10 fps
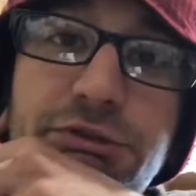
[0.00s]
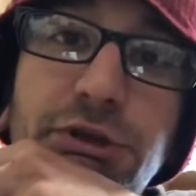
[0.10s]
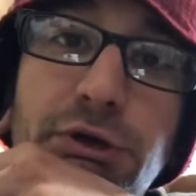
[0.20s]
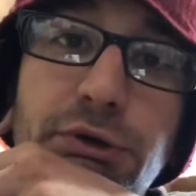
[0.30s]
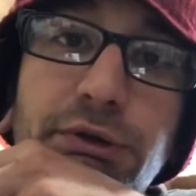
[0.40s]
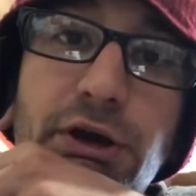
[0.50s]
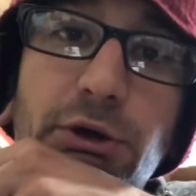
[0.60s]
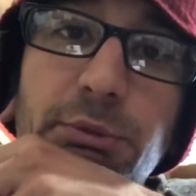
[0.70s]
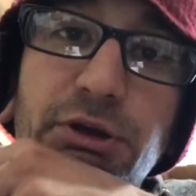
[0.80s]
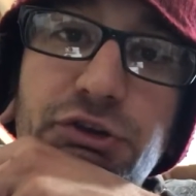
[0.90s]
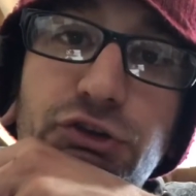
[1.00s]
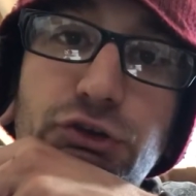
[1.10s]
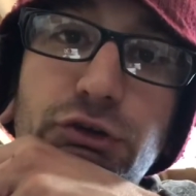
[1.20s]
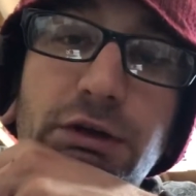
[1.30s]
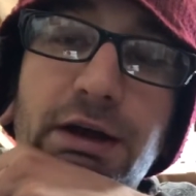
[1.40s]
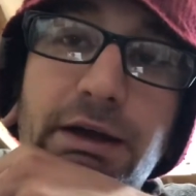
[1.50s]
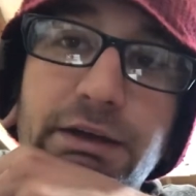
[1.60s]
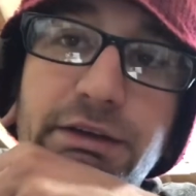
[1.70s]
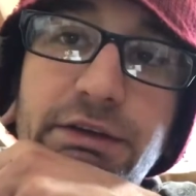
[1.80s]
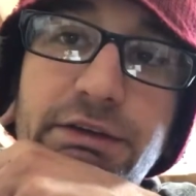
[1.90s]
So now I'm going to
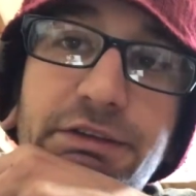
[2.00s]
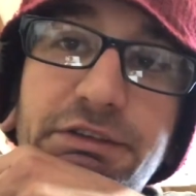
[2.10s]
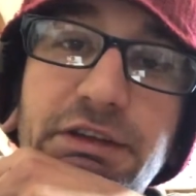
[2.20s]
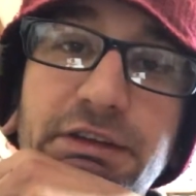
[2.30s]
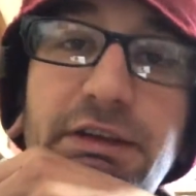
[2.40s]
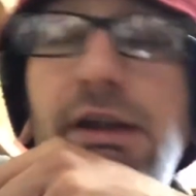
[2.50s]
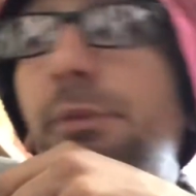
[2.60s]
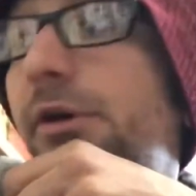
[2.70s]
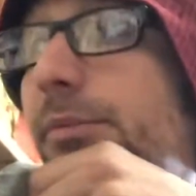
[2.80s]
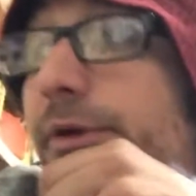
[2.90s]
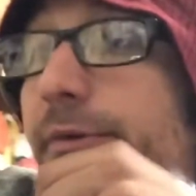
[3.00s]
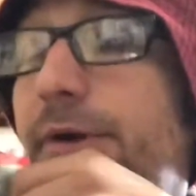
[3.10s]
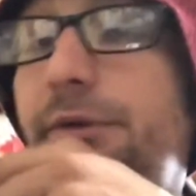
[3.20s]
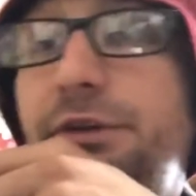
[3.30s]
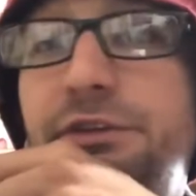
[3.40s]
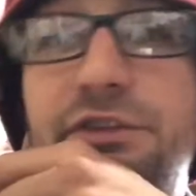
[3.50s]
try to set the camera up in a way where you can